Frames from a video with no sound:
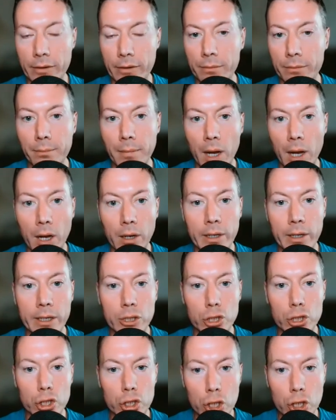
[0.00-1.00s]
The
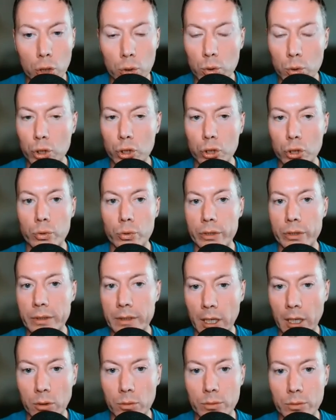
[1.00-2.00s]
market shows you the
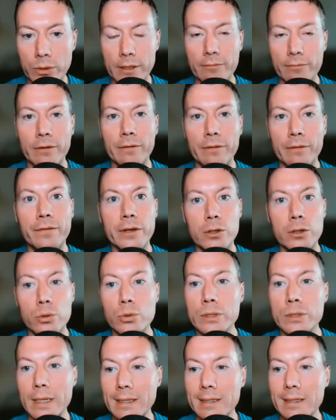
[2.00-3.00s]
zones. It
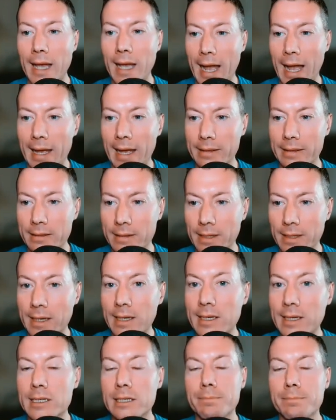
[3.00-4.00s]
reveals its hands. It
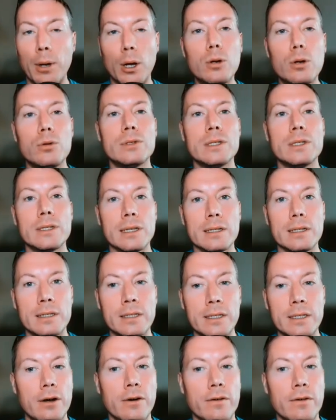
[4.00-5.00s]
exposes
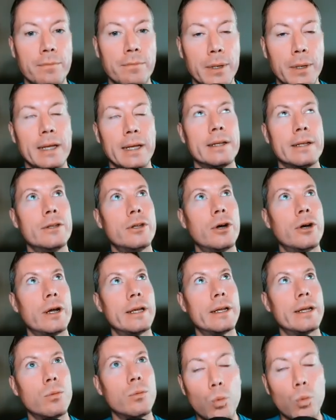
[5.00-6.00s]
itself, but in not
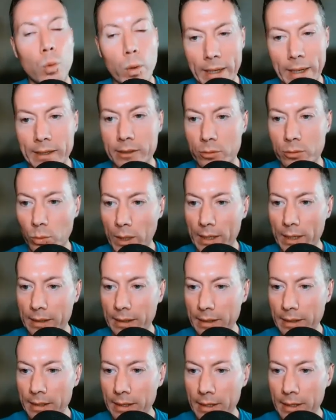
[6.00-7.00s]
in a weird
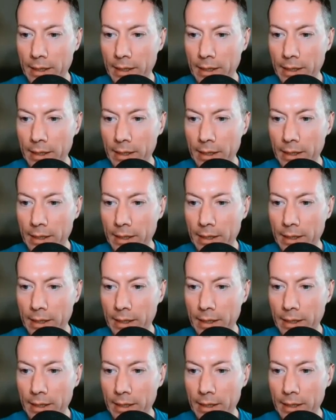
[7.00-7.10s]
way.